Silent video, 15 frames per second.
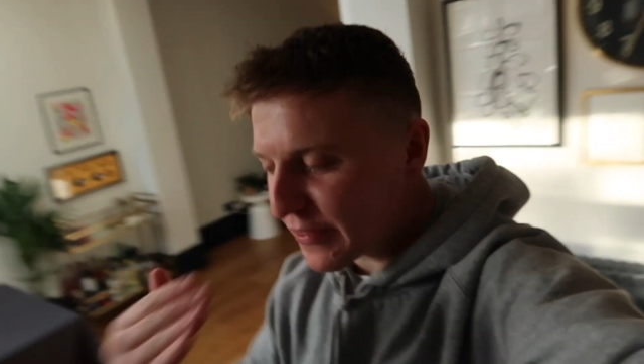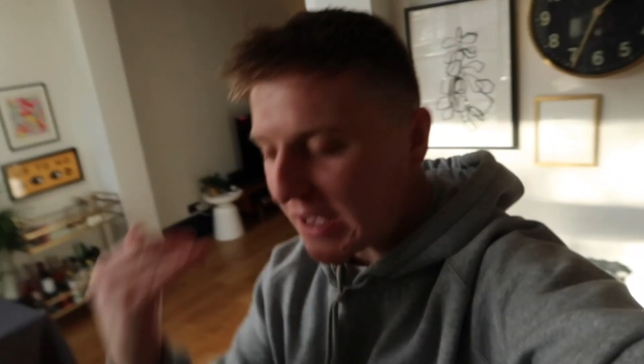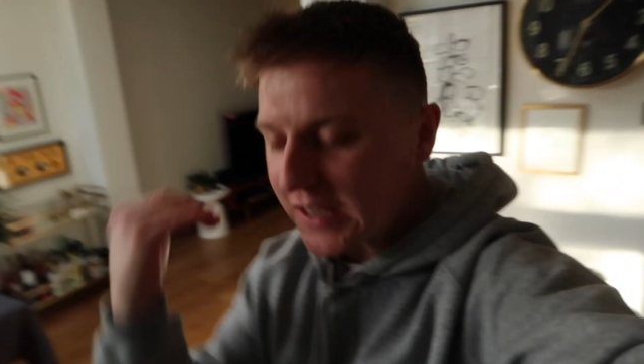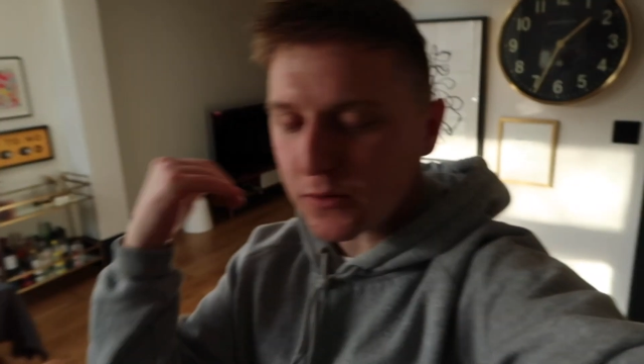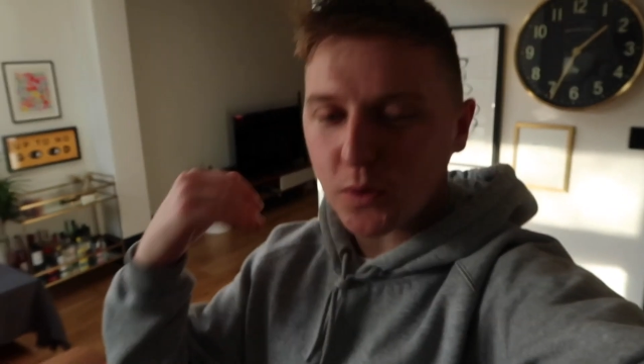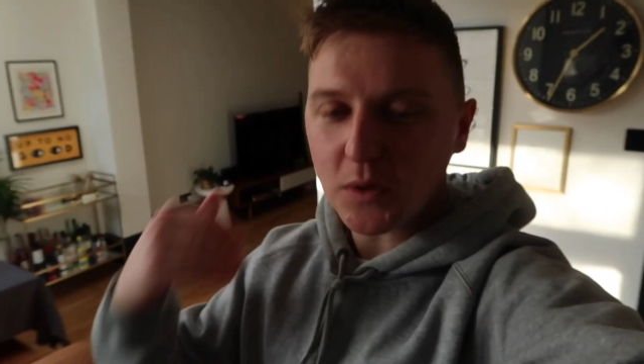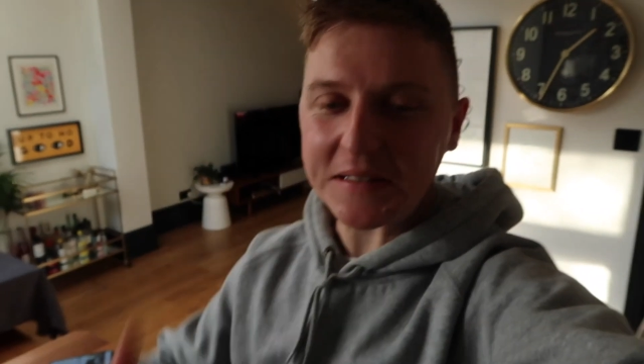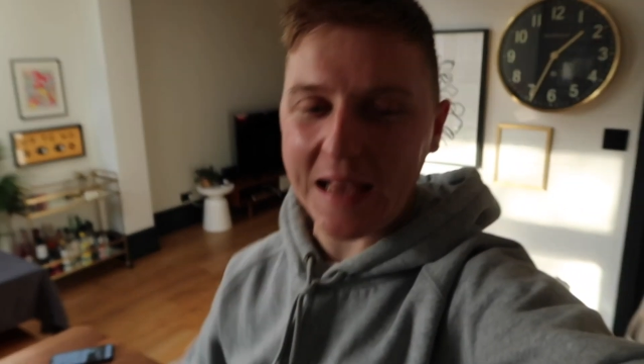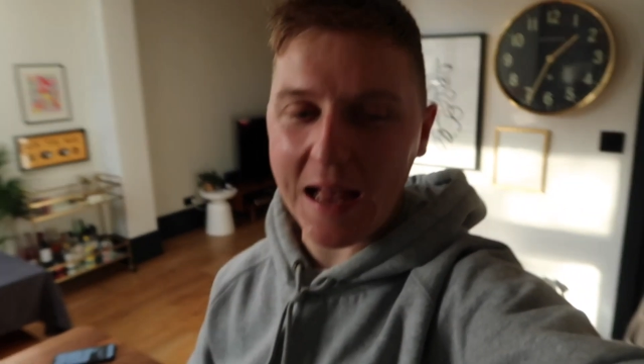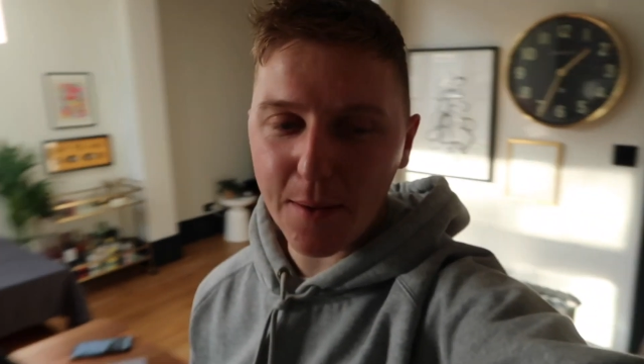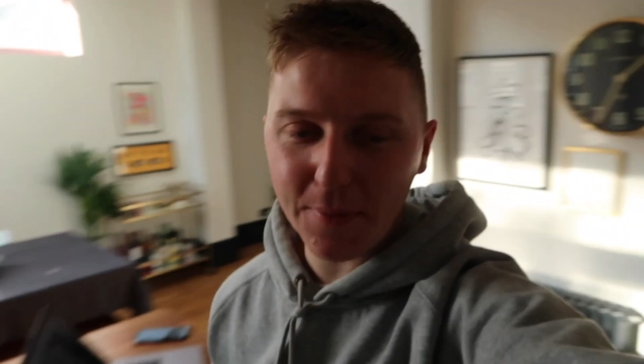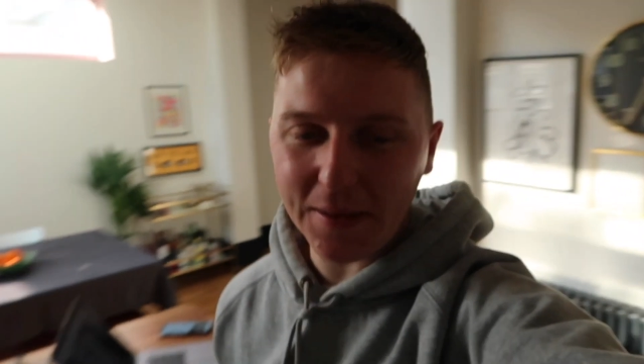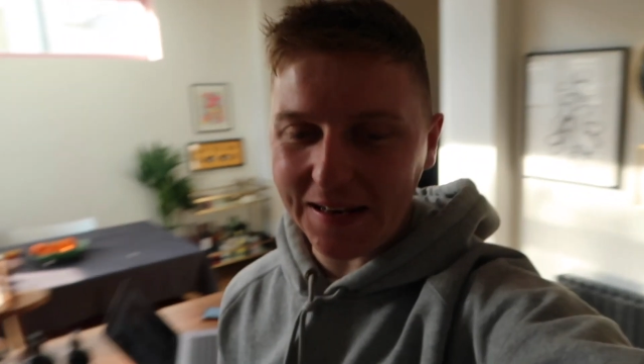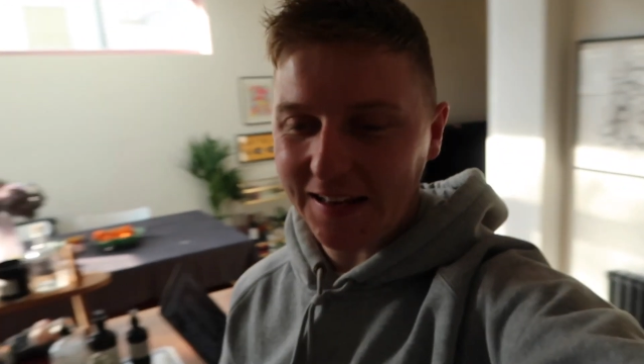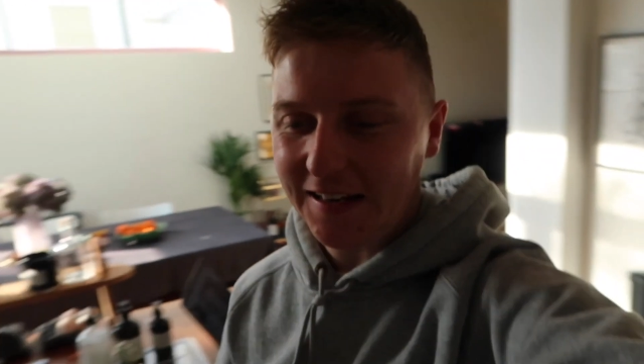That's what's
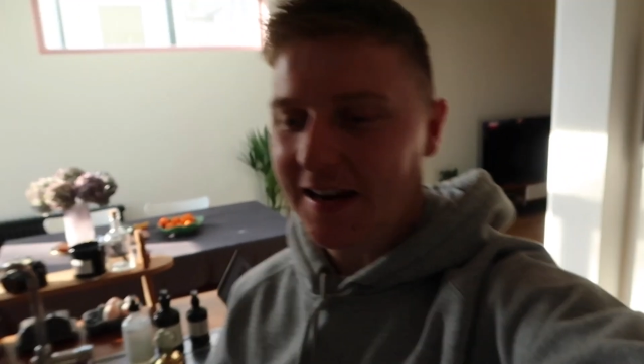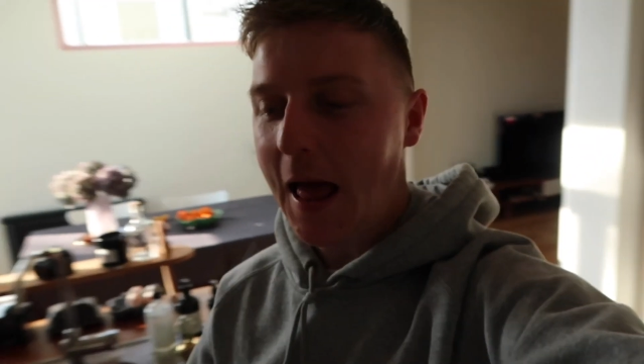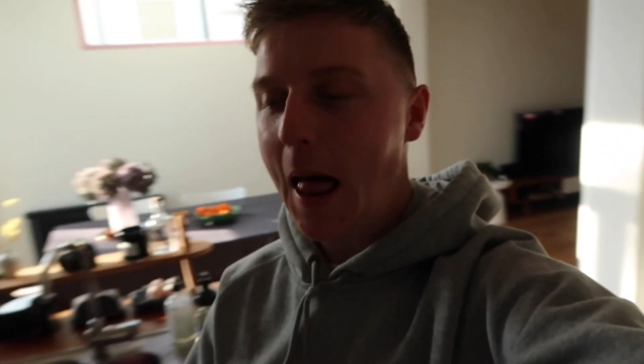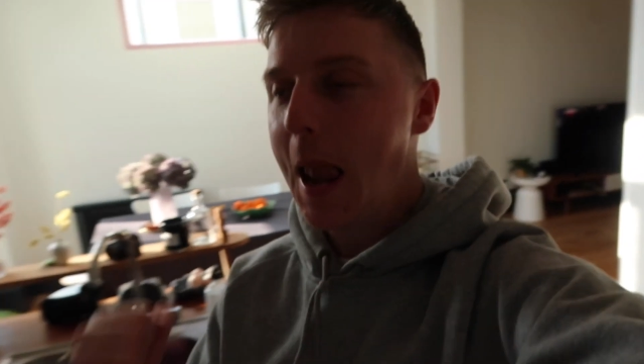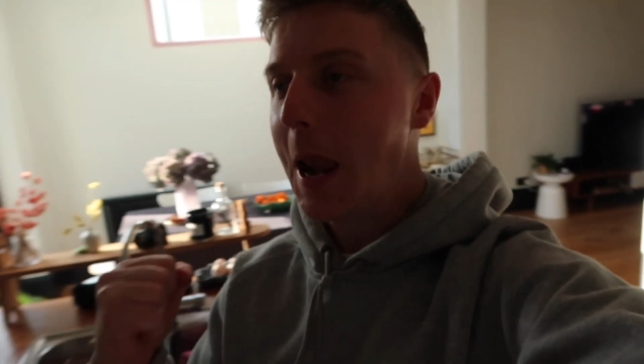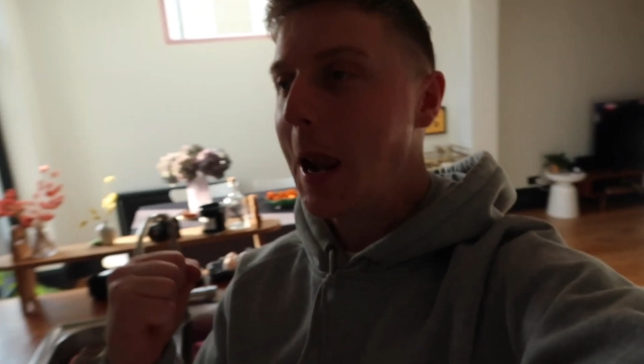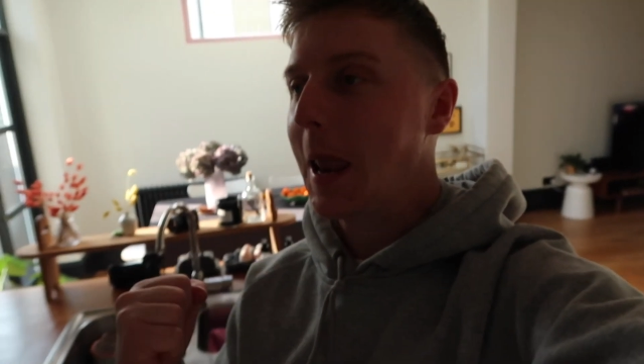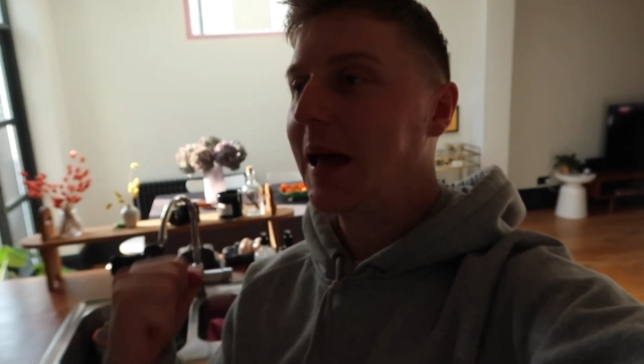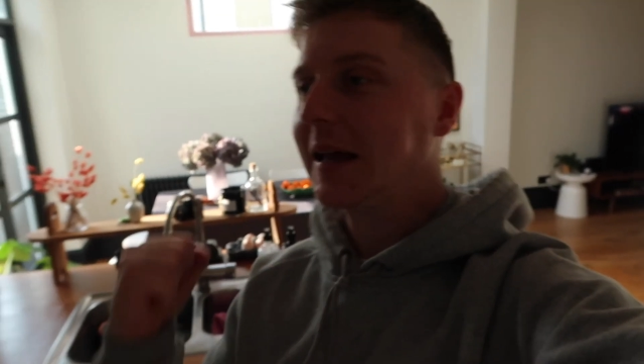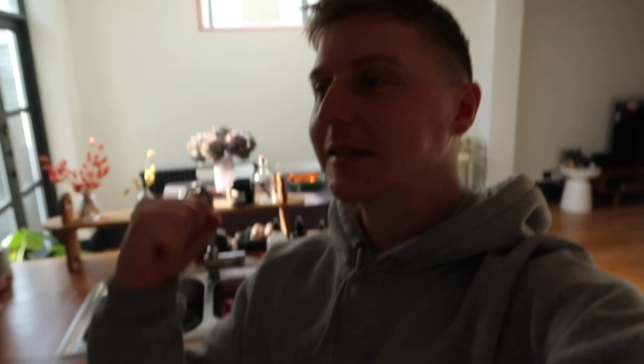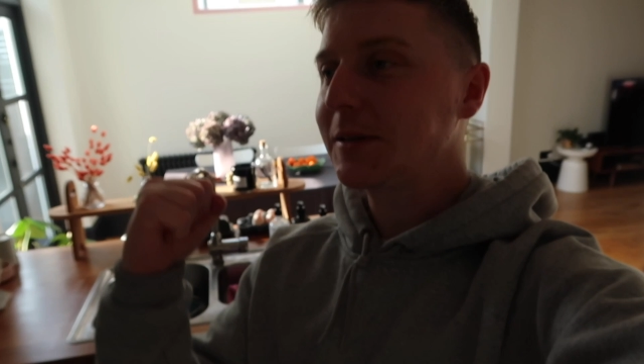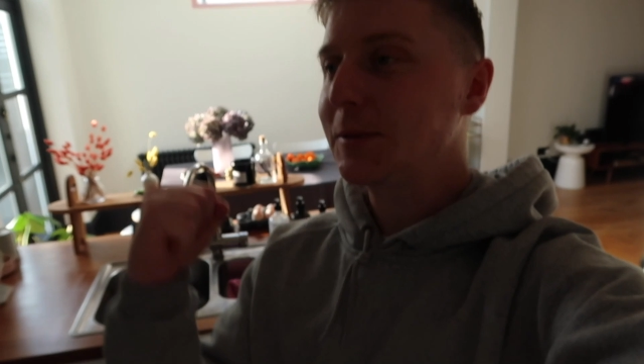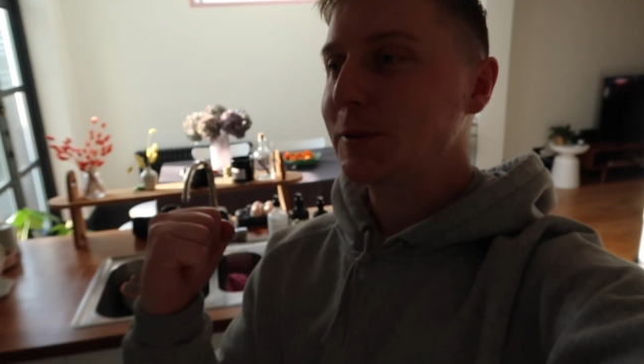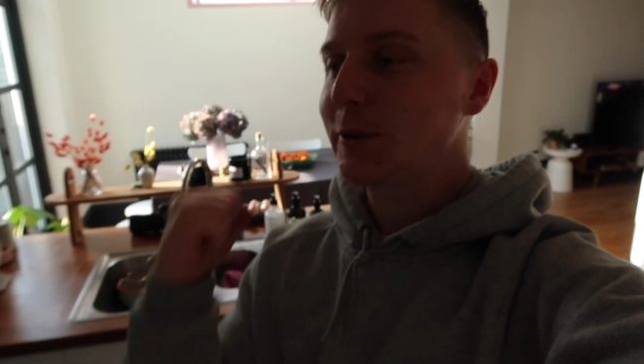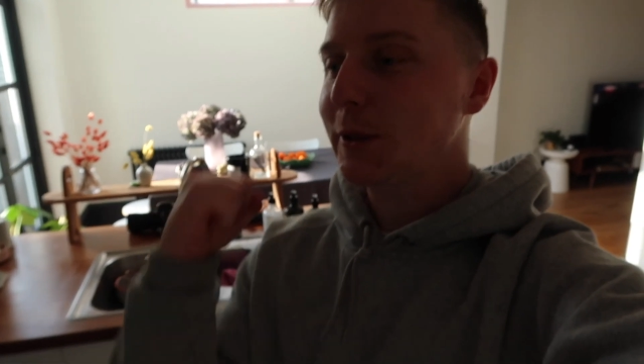happening.
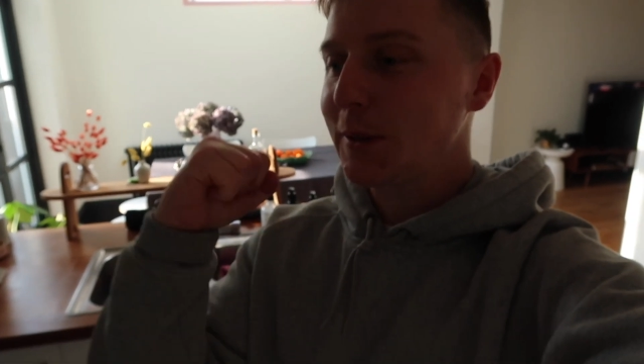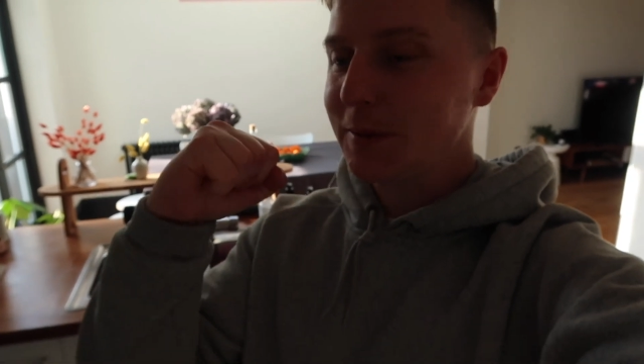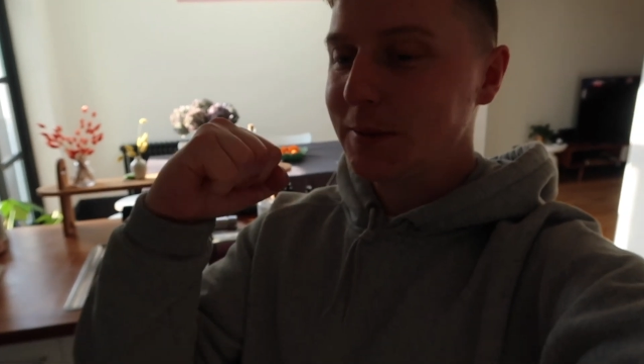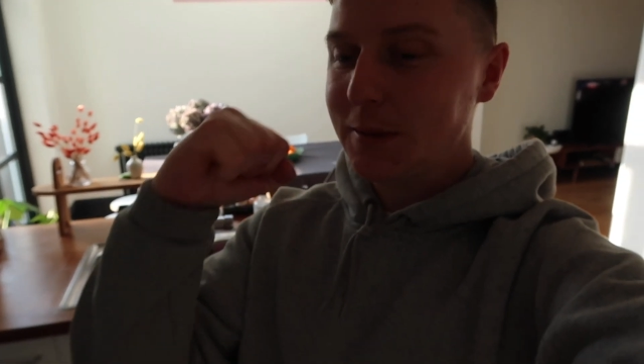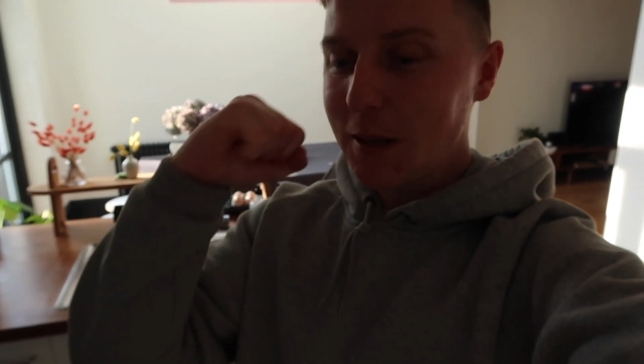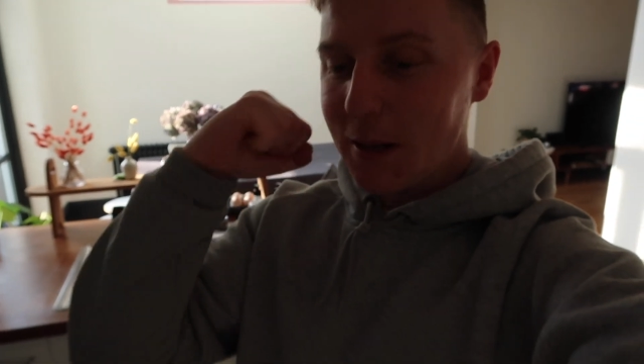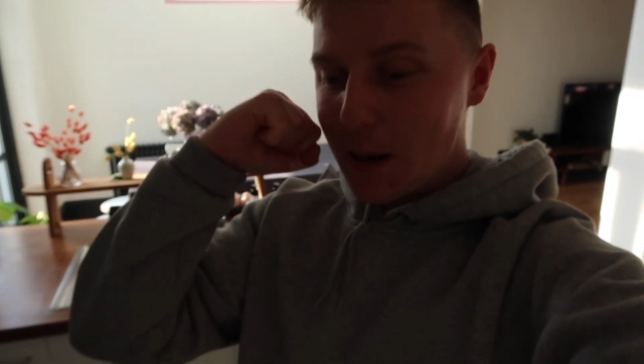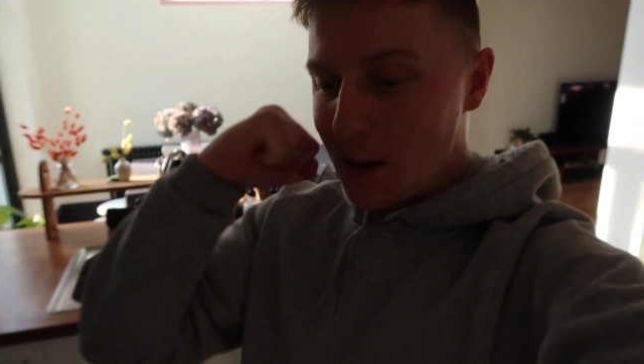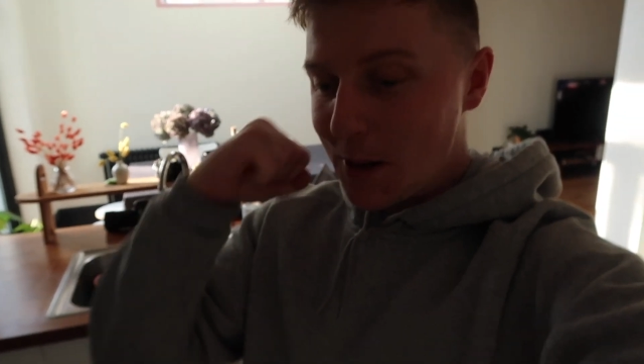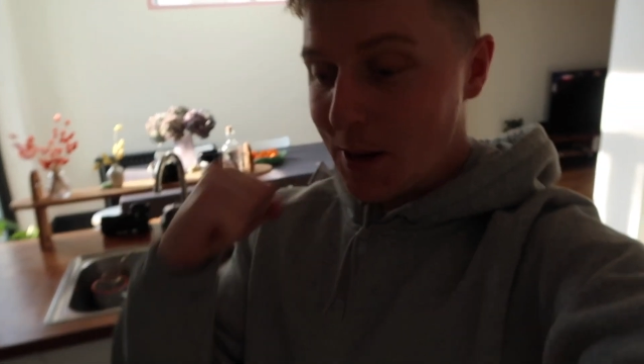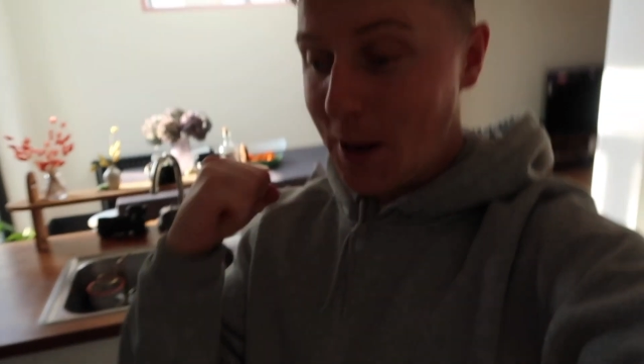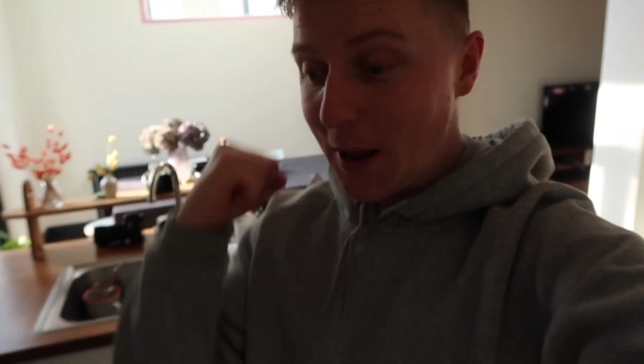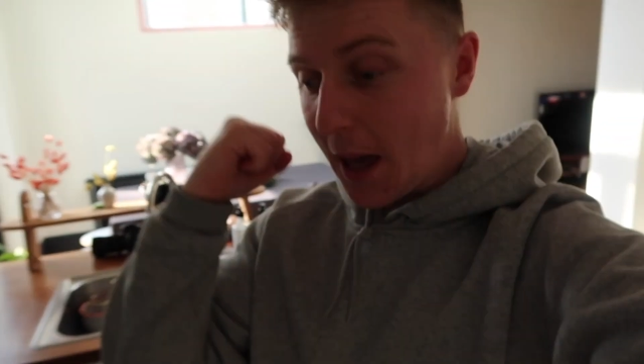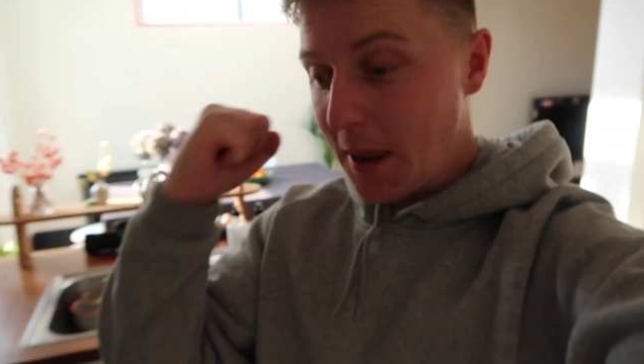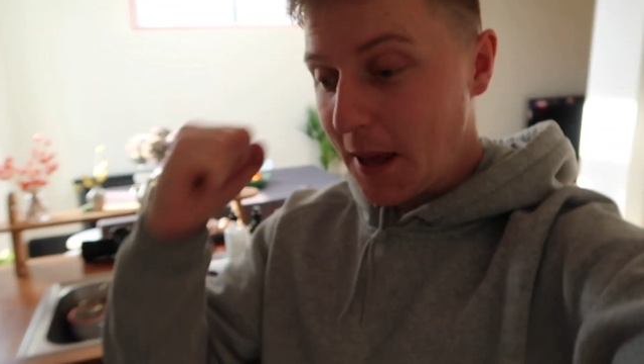Let's just
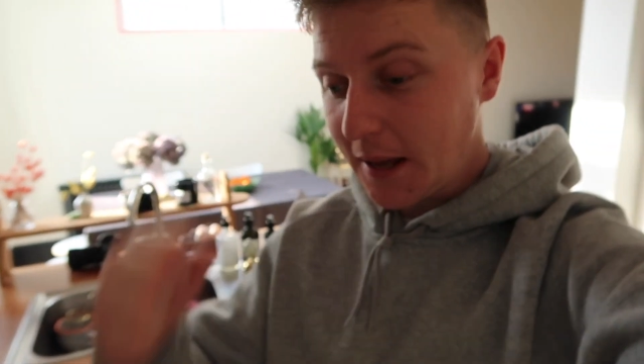get